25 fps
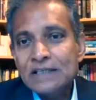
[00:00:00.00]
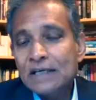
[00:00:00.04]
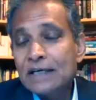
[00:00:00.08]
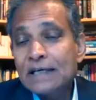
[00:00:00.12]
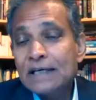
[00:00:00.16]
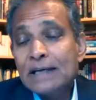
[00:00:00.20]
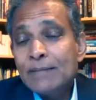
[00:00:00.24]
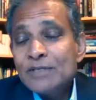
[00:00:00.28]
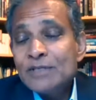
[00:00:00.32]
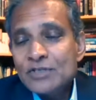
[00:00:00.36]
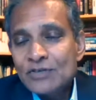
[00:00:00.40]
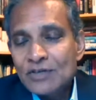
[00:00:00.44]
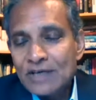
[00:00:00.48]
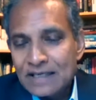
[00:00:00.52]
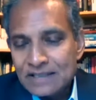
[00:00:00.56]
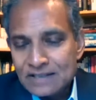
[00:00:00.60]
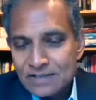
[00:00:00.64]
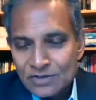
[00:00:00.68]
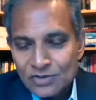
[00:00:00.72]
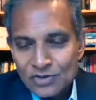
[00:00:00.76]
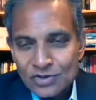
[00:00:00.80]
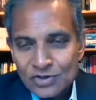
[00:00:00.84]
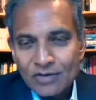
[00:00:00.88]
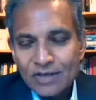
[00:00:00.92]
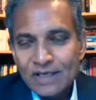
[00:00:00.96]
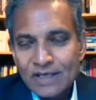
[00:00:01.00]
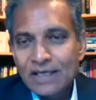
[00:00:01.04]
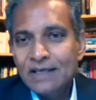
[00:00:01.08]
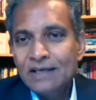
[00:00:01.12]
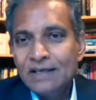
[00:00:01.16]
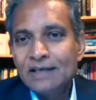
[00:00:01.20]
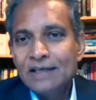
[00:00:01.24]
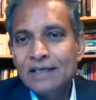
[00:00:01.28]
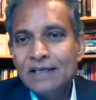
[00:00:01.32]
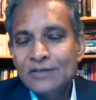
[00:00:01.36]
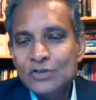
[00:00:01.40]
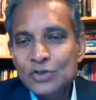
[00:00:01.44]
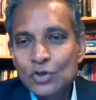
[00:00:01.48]
chemistry lesson,
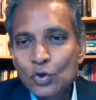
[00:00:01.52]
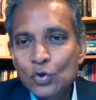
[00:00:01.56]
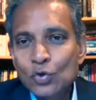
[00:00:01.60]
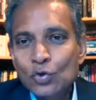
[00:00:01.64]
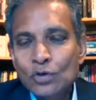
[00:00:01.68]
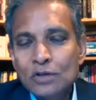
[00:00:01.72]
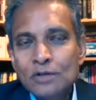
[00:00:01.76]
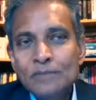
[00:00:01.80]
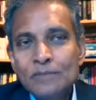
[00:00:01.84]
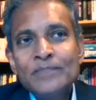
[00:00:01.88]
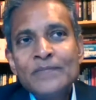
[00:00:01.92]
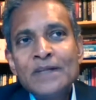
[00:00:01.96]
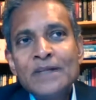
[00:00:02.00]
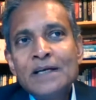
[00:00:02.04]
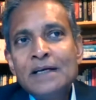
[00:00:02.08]
in school,